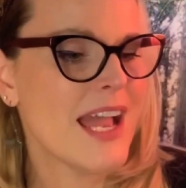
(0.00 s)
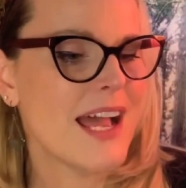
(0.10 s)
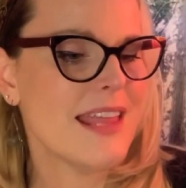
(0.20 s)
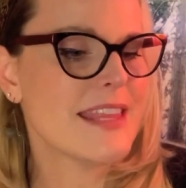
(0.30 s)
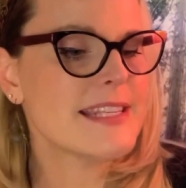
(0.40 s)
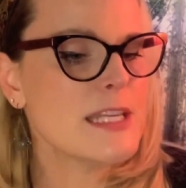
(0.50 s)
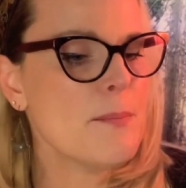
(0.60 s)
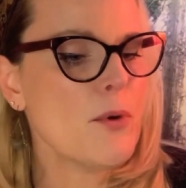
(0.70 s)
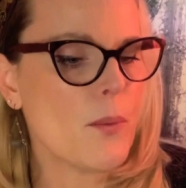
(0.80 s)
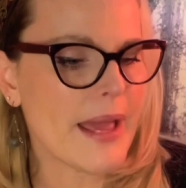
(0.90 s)
the
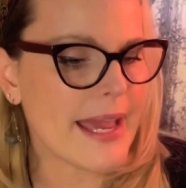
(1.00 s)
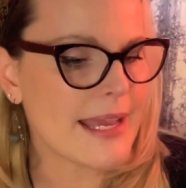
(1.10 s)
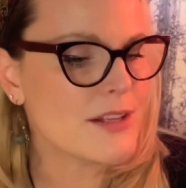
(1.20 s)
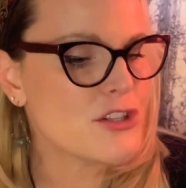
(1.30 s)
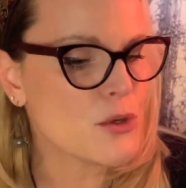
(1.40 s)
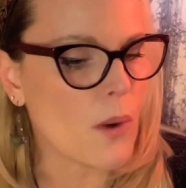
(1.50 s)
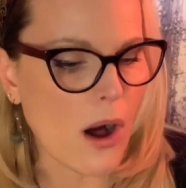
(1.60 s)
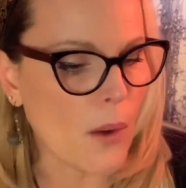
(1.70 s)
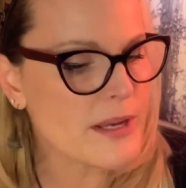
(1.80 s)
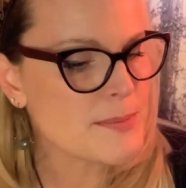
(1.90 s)
simple way to
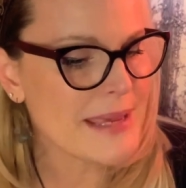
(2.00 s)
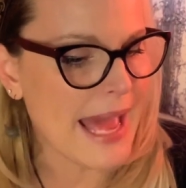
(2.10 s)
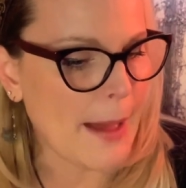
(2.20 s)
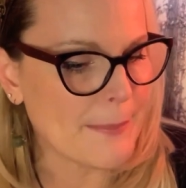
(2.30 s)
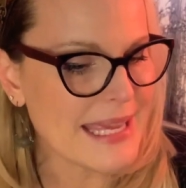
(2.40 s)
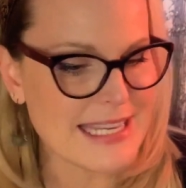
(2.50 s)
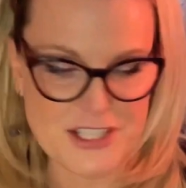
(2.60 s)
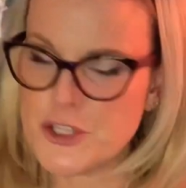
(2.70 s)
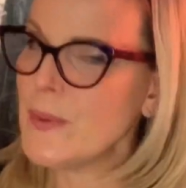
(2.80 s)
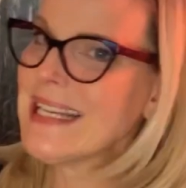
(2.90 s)
always be happy is
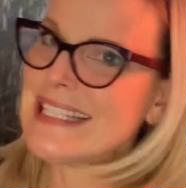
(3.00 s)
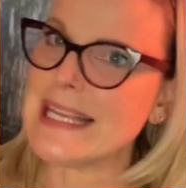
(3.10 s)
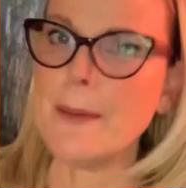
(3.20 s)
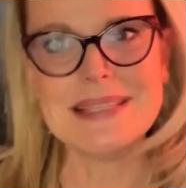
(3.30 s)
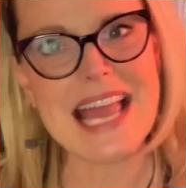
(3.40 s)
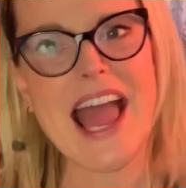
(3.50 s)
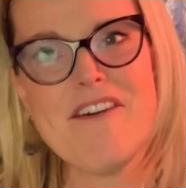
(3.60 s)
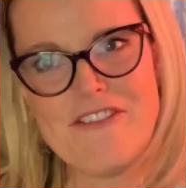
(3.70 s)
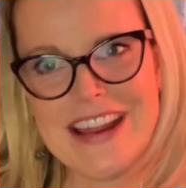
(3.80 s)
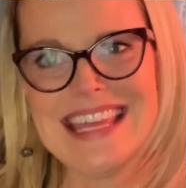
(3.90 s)
to accept
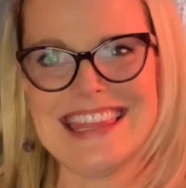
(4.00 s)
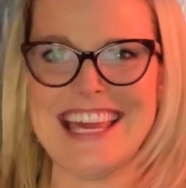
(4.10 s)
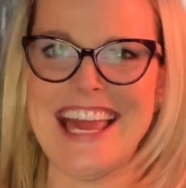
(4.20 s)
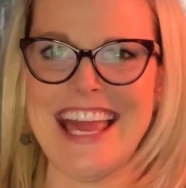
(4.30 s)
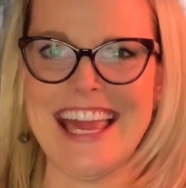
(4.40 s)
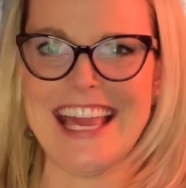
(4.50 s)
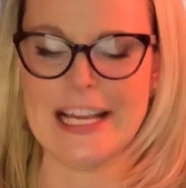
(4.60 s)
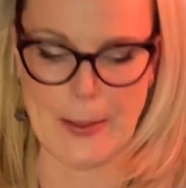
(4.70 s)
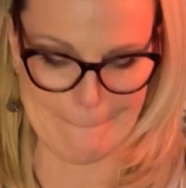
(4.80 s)
everything.